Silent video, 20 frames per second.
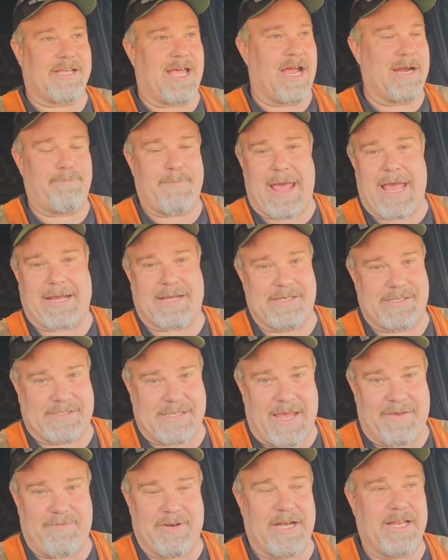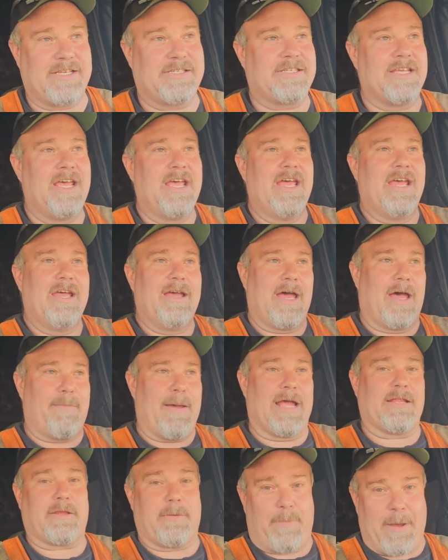signed back in the 70s
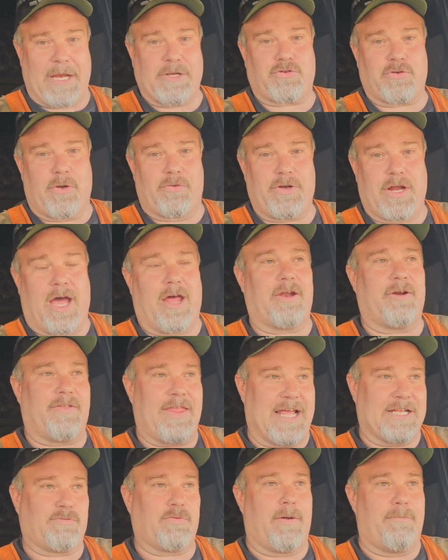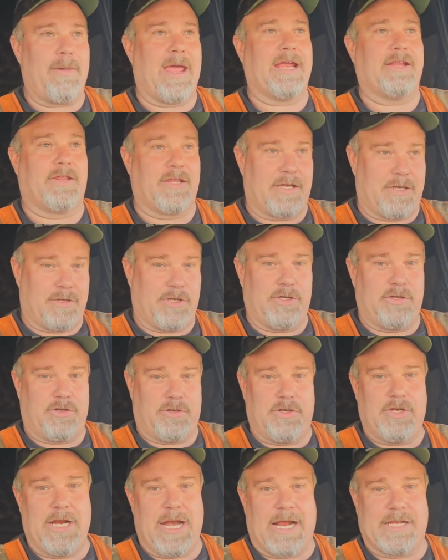about the petrodollar. That's what made the
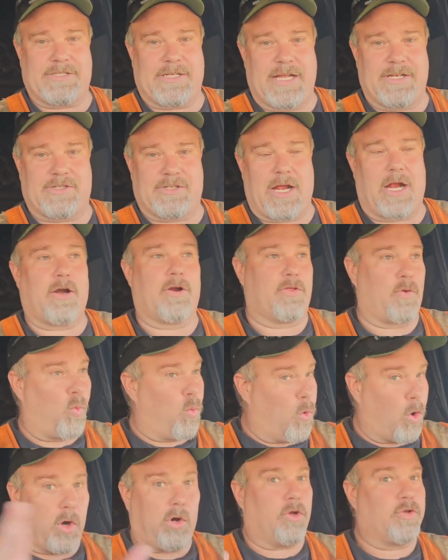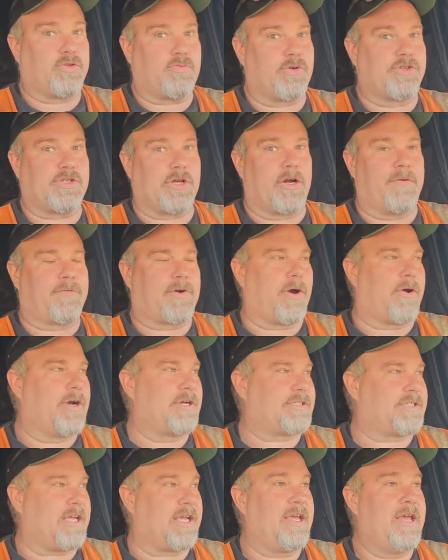United States dollar the world's reserve
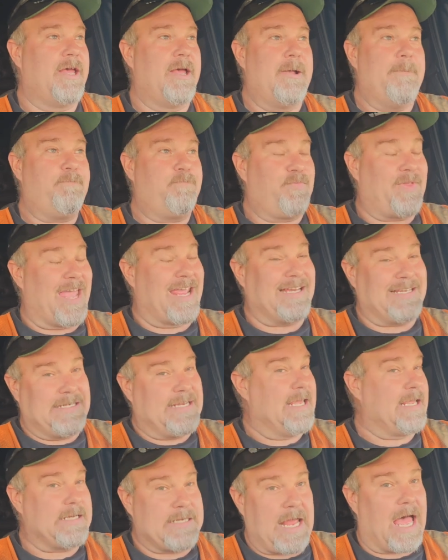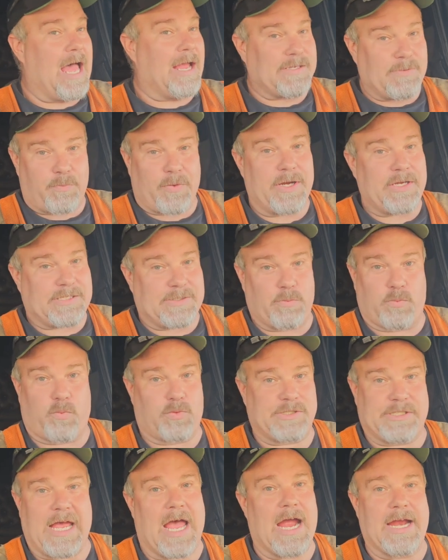currency. They did not
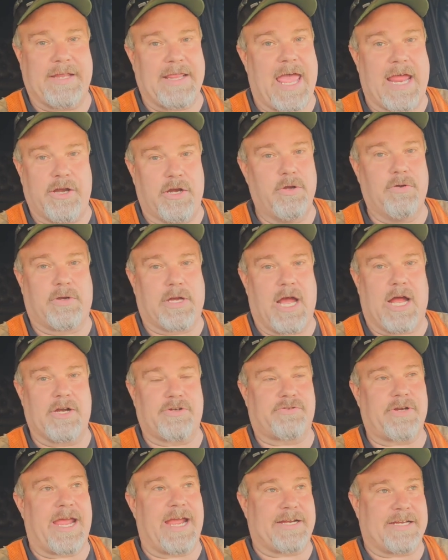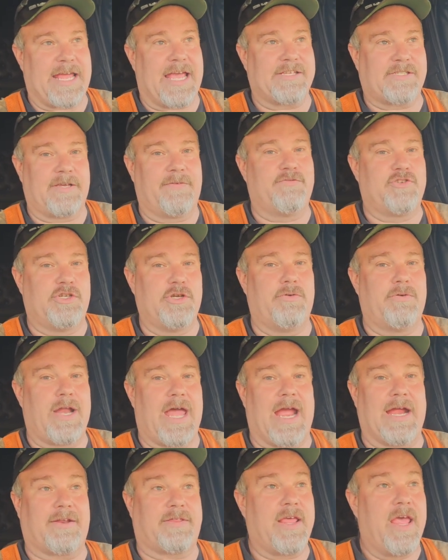sign that new contract as of June
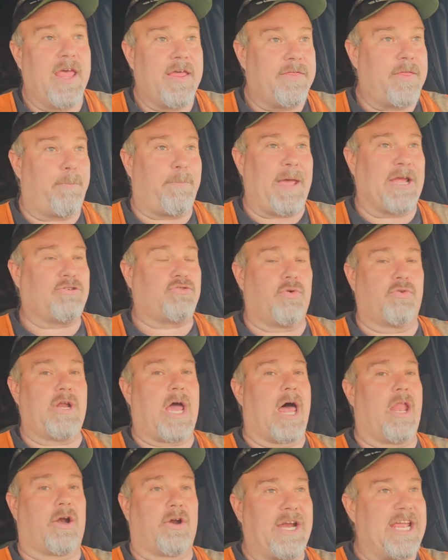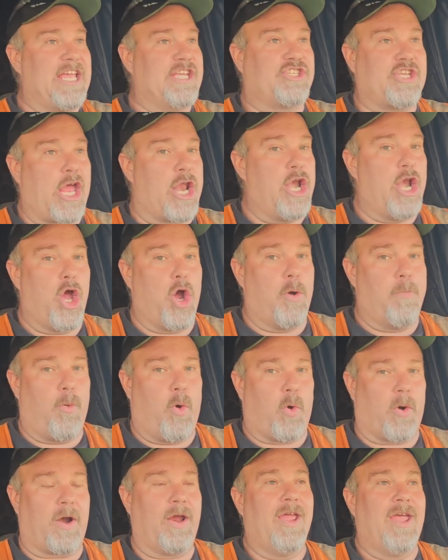9th. The petrodollar is no
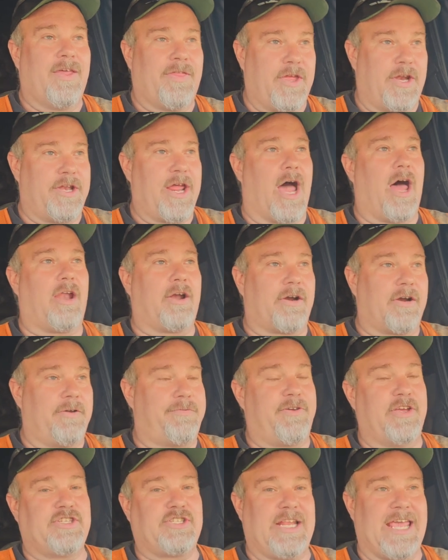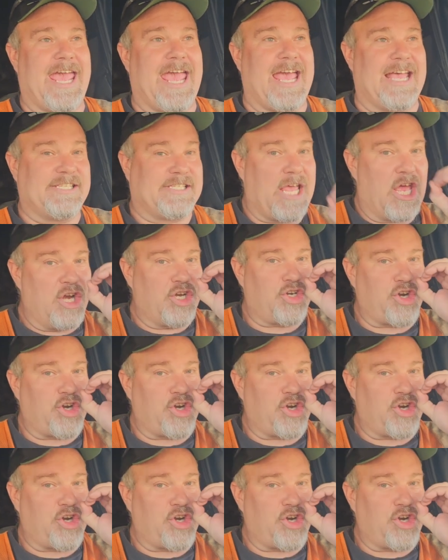more. The dollar officially has